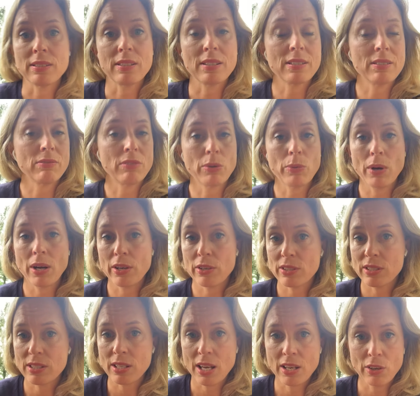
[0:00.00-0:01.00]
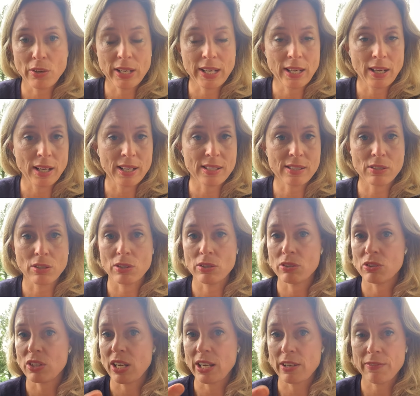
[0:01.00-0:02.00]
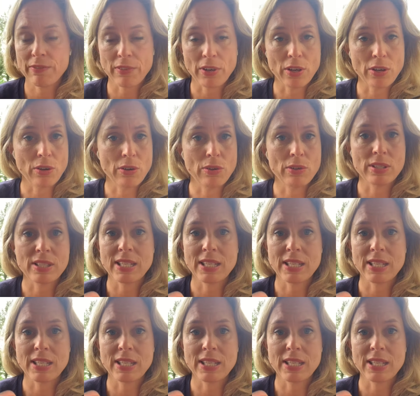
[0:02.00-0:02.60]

Doesn't require you to turn any lights on, check a phone,